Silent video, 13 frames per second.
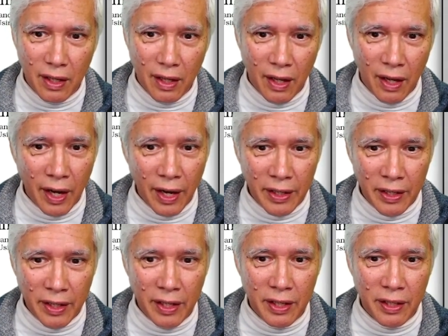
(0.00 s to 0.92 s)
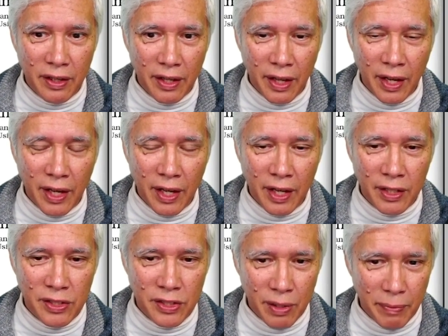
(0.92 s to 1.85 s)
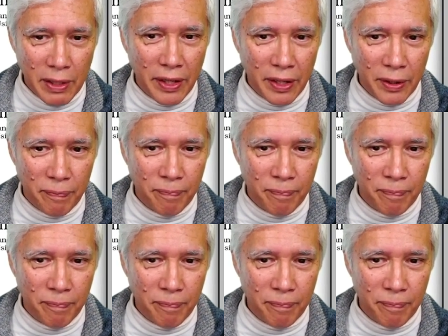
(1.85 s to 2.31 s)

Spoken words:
I need a simulator.